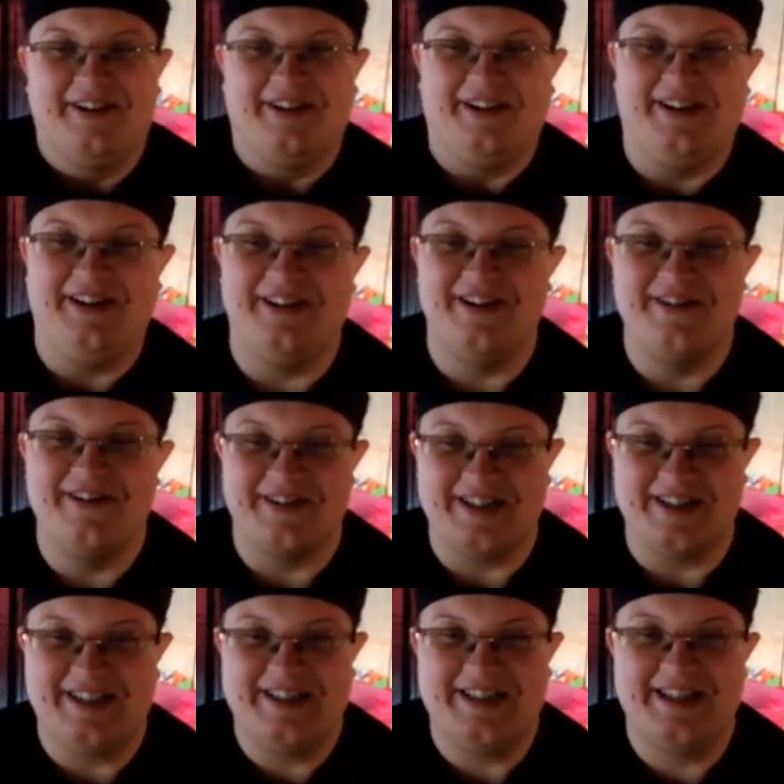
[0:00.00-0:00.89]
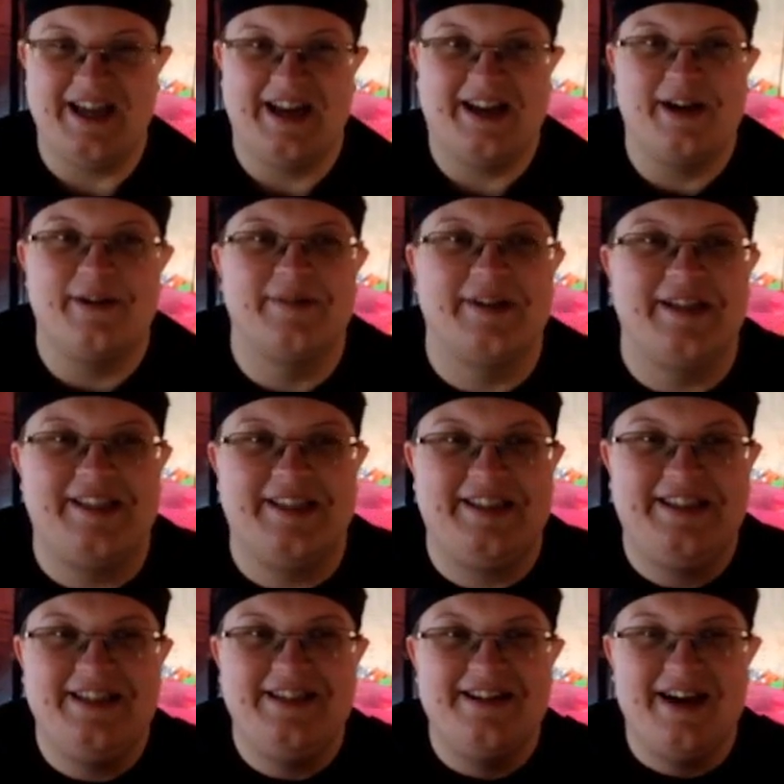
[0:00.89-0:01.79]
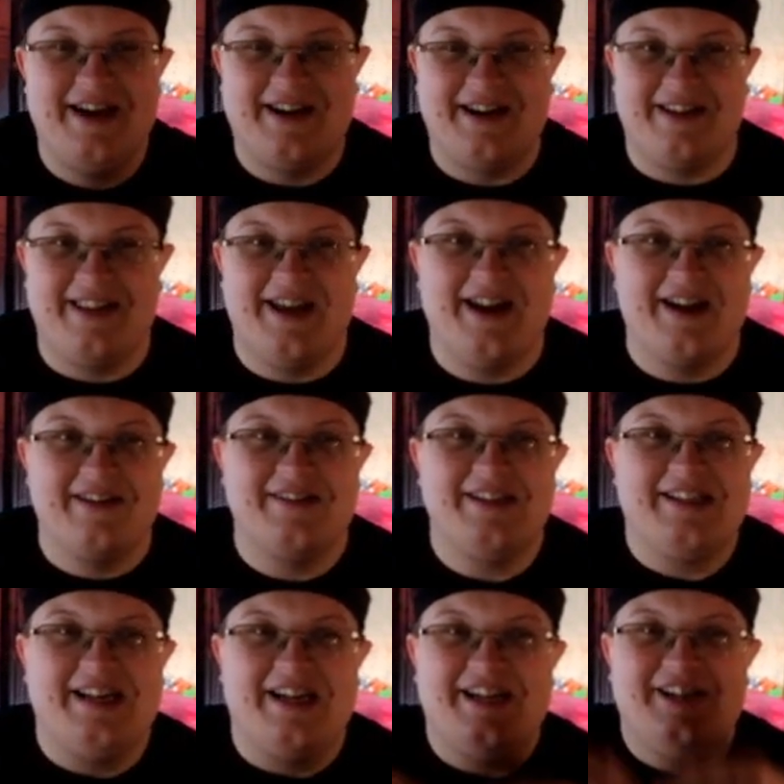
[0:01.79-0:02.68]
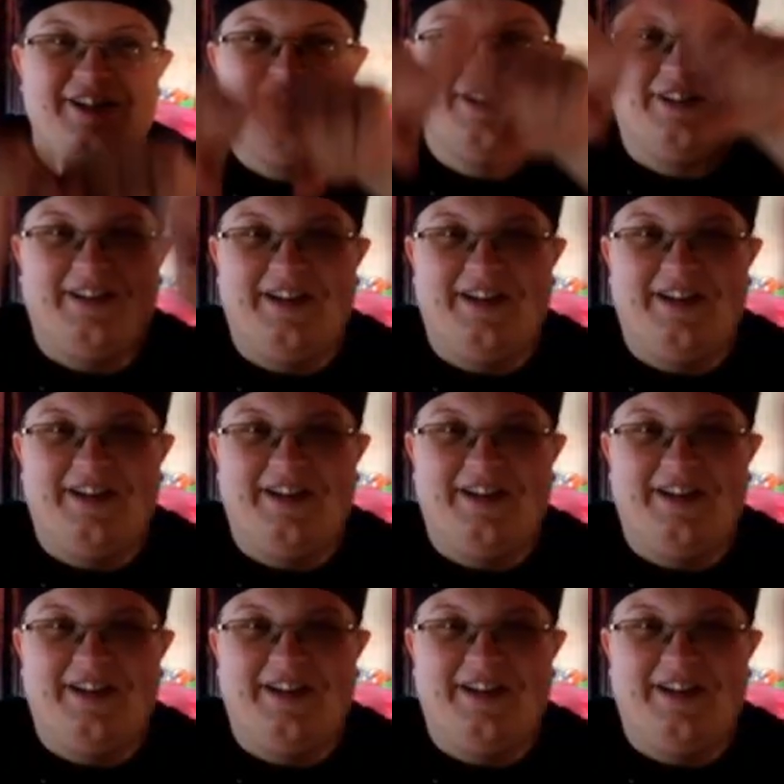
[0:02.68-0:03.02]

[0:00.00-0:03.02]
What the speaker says: he noticed that I was Angel,